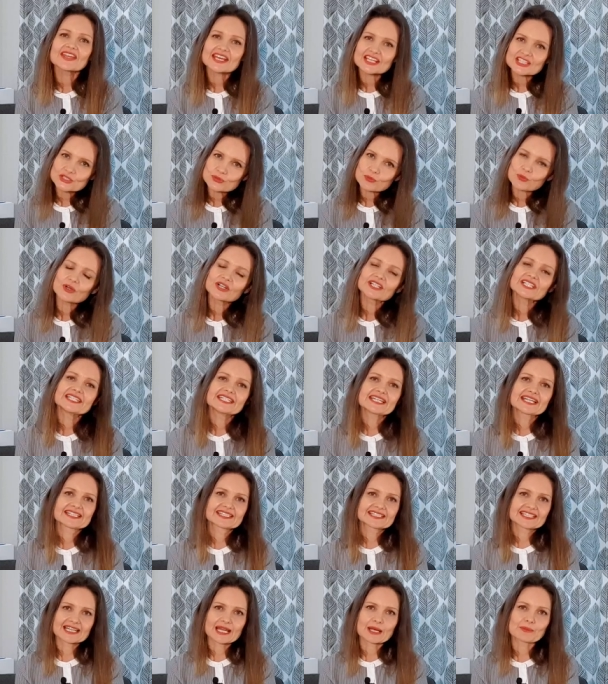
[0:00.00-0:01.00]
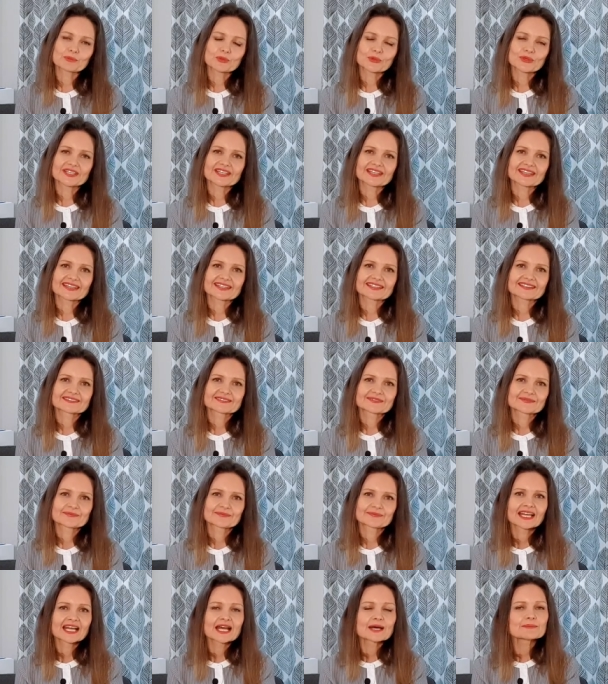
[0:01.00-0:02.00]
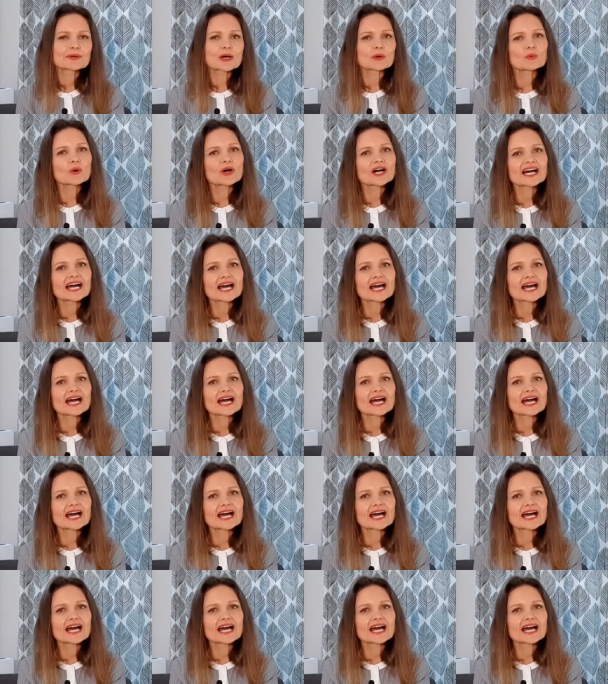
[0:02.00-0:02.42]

that's what he ended up with. But what